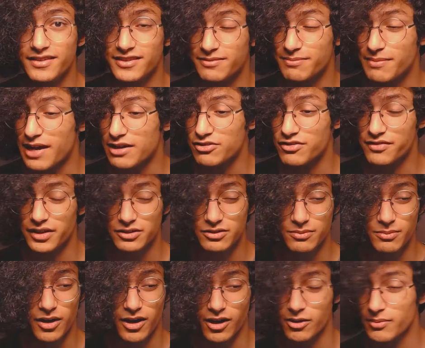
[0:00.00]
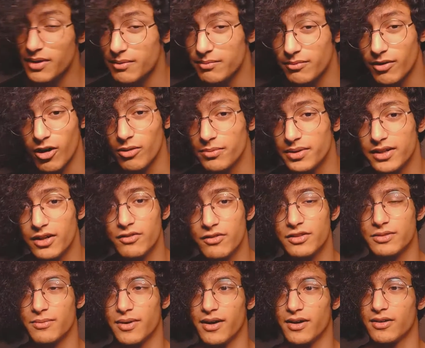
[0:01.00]
Smash reveal tomorrow, it might all be over
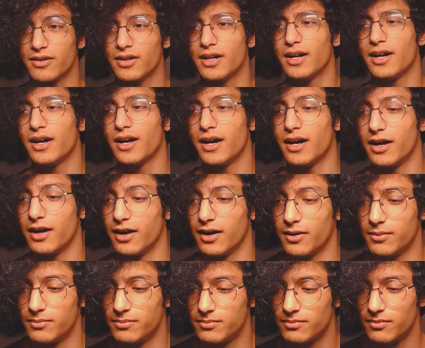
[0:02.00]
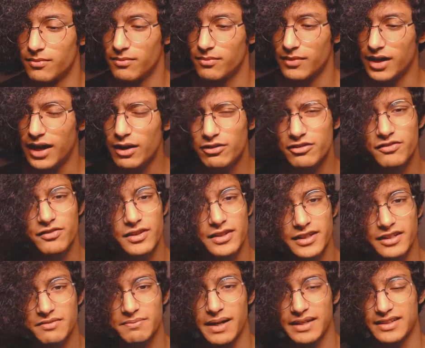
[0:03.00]
tomorrow. I was fully
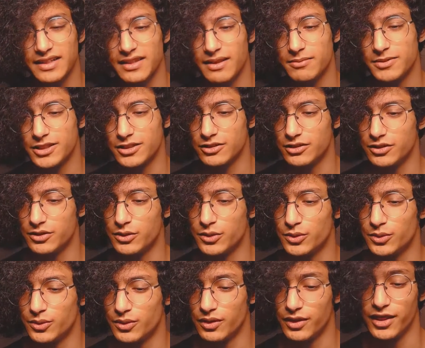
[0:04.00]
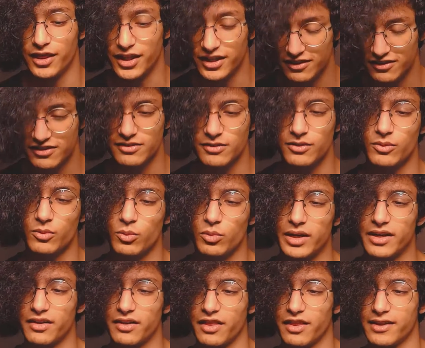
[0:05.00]
expecting them to do this,
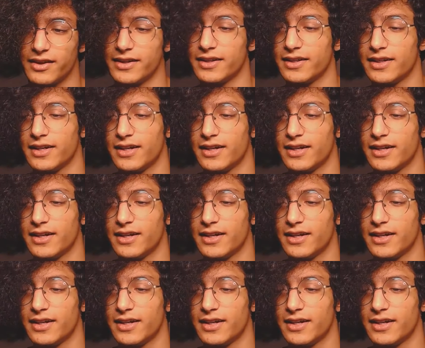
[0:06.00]
where they